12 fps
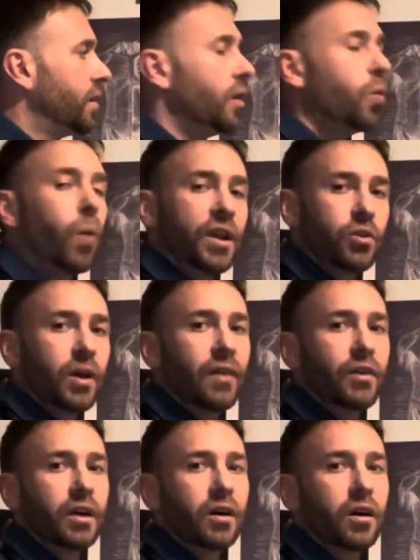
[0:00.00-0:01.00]
when you're
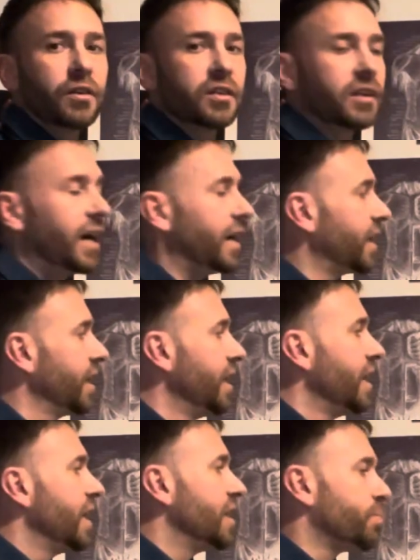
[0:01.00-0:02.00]
having a heart attack
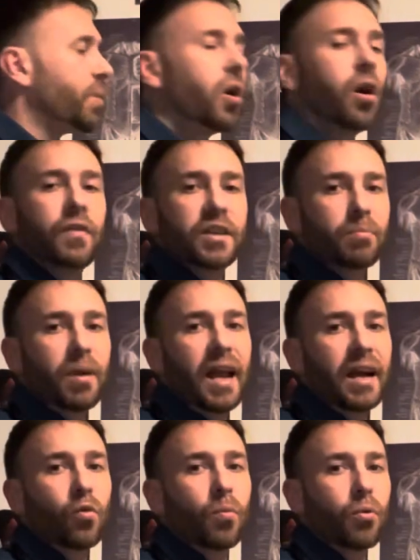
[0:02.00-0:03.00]
is part of this
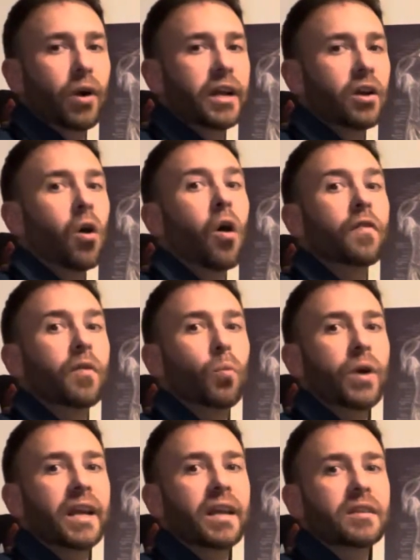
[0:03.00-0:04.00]
plaque will break off and we
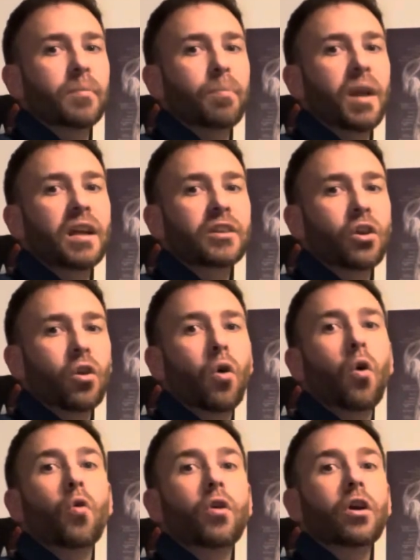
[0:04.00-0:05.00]
get a blood clot
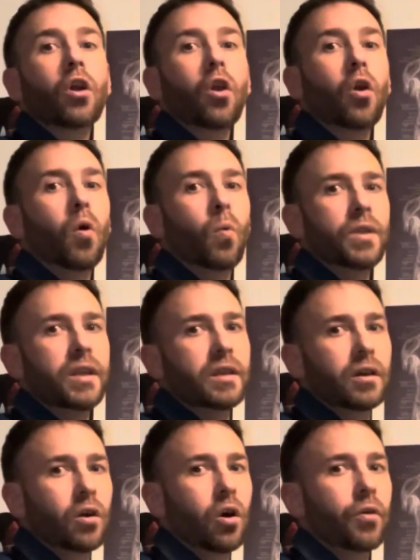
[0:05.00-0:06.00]
or a clot within the
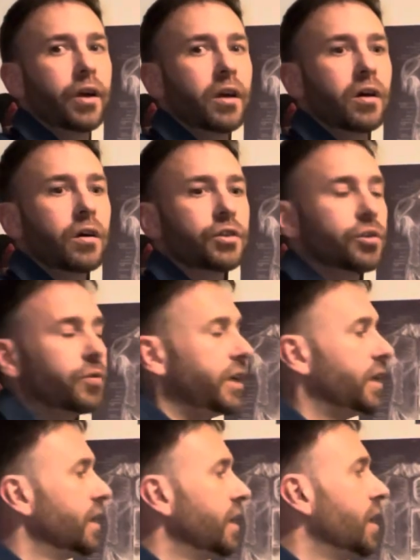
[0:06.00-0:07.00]
coronary artery,
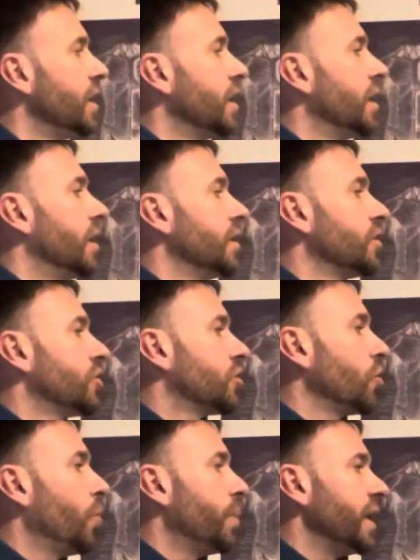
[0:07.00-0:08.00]

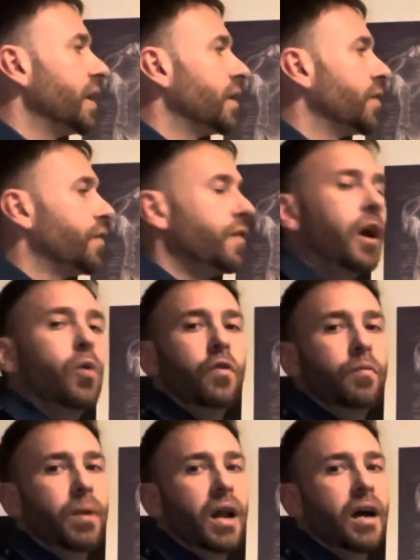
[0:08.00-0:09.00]
stopping the flow of
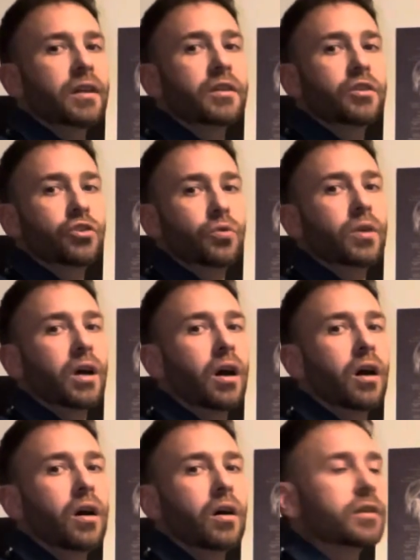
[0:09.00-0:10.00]
blood to the
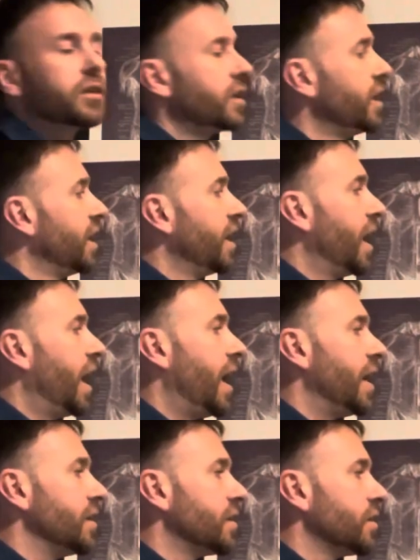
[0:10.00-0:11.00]
heart
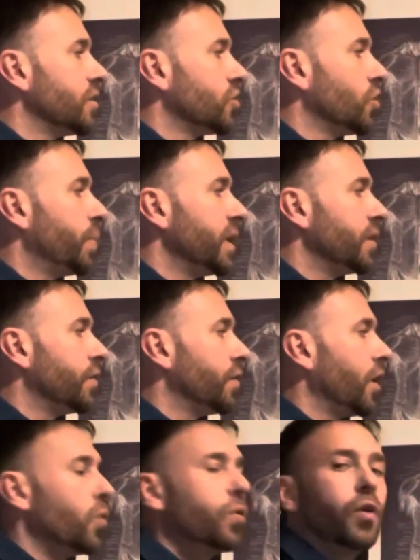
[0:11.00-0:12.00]
and stopping the
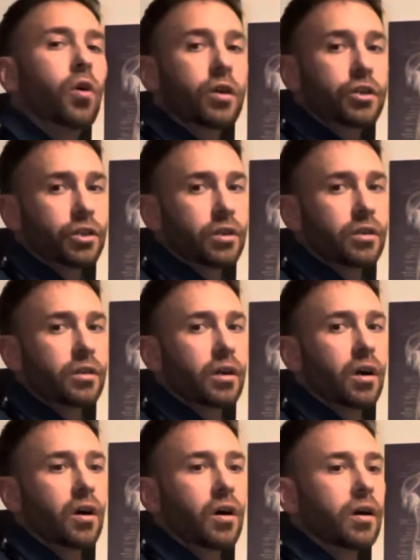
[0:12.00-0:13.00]
flow of oxygen to the
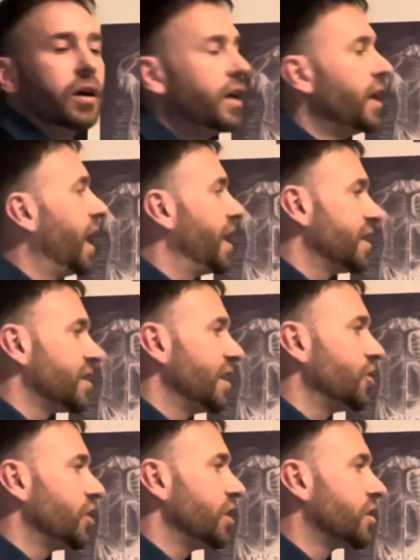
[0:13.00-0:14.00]
heart and
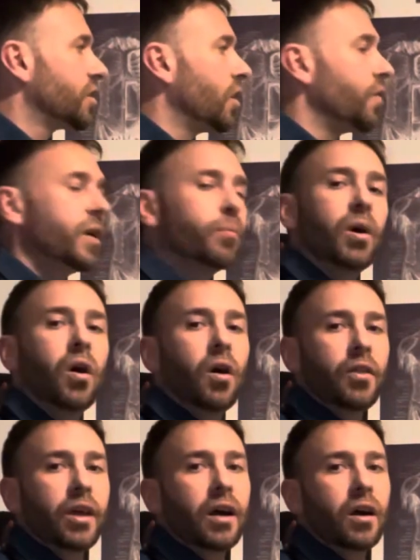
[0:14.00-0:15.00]
essentially starving part of
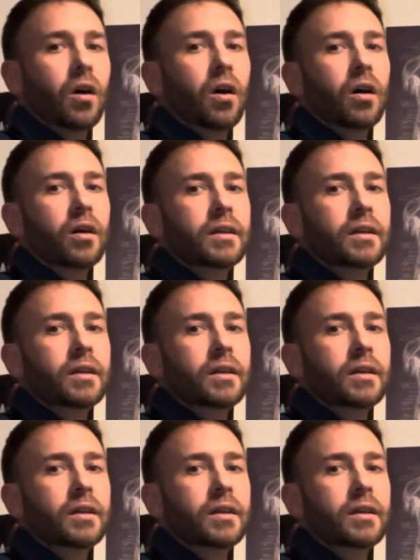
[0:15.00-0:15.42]
that heart